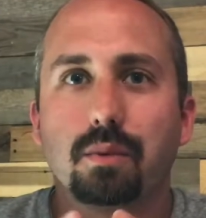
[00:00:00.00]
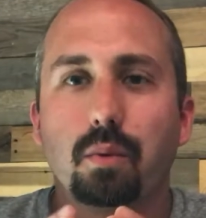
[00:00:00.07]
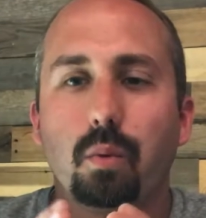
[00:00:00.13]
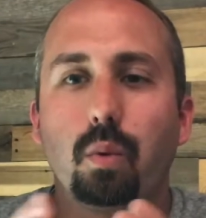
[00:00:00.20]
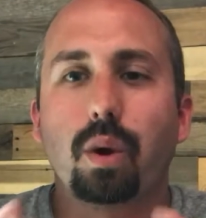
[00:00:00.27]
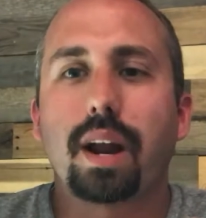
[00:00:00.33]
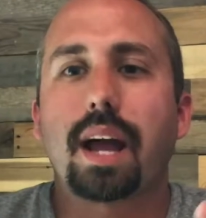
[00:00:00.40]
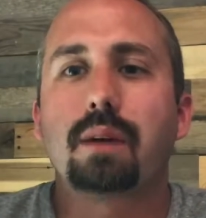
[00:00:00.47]

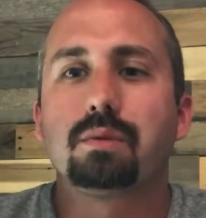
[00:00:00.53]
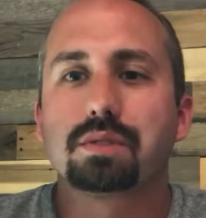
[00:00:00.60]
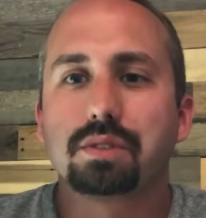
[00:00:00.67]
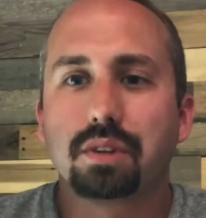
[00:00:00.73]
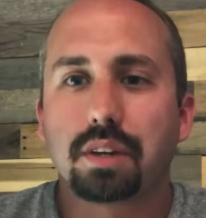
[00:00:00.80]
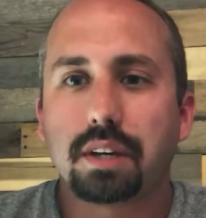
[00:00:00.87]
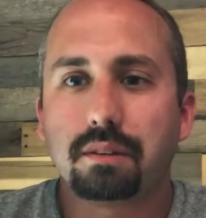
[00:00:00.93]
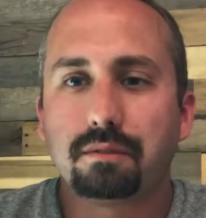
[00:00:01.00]
what I was
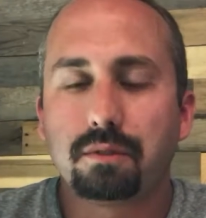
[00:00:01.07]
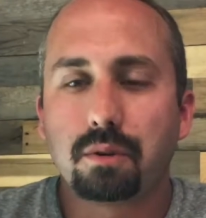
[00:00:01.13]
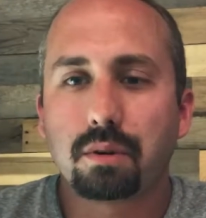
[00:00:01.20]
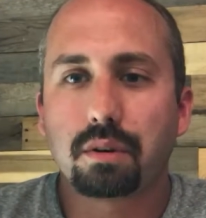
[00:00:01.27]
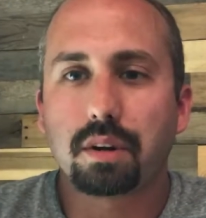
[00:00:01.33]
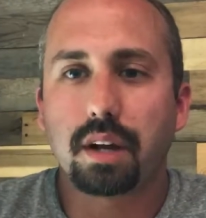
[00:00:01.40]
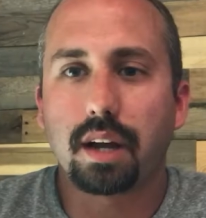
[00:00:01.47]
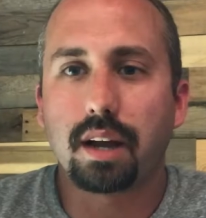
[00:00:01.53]
looking
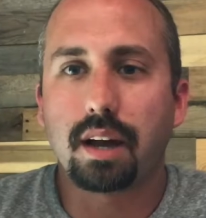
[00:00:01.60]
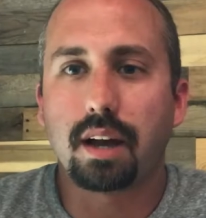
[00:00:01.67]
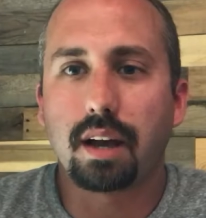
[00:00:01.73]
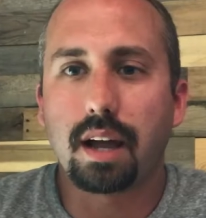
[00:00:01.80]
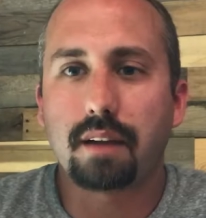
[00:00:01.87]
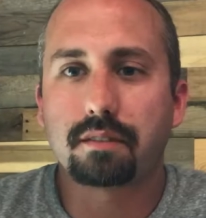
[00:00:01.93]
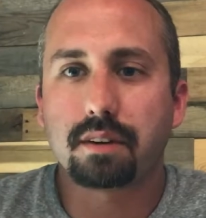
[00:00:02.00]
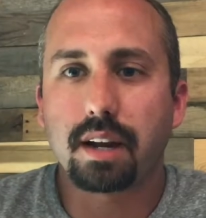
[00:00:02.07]
for
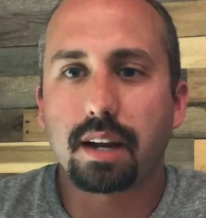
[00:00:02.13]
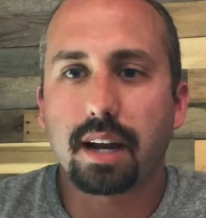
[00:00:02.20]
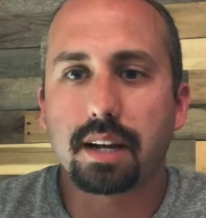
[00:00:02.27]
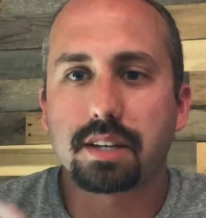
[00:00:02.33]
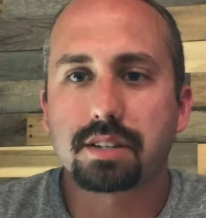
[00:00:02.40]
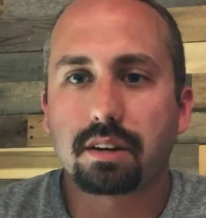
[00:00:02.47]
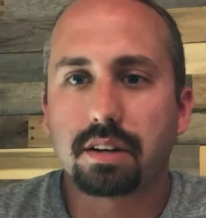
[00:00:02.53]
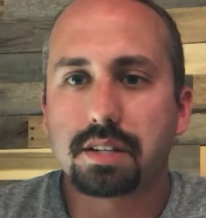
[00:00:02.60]
after I
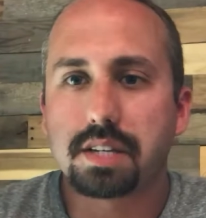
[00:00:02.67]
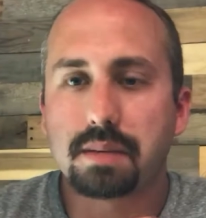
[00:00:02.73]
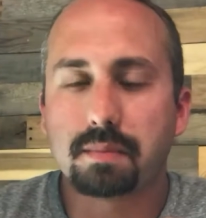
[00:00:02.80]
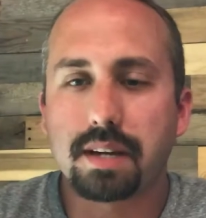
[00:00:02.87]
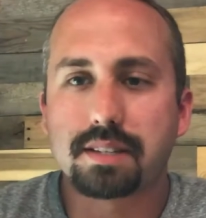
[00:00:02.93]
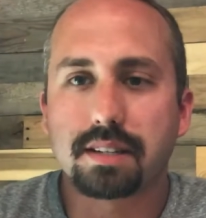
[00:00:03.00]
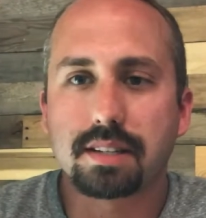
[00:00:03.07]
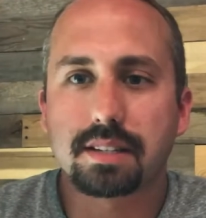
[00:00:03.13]
kind of started seeing
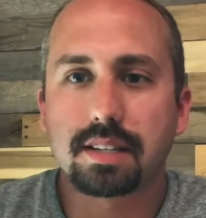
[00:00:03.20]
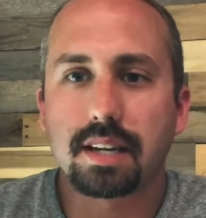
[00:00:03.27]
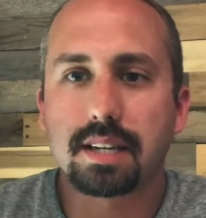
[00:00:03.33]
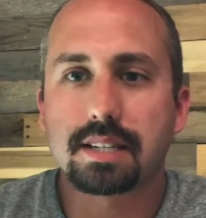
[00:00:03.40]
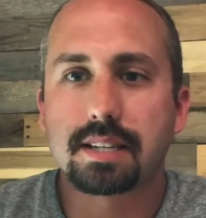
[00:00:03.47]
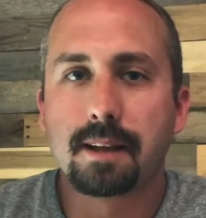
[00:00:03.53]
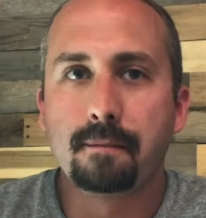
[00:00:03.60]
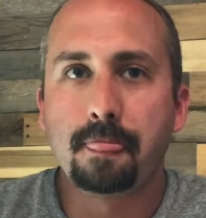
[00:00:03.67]
my
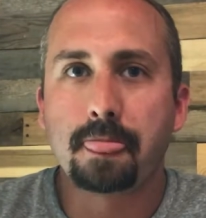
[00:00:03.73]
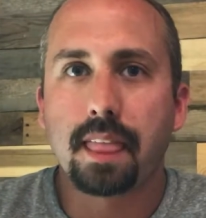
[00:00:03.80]
success.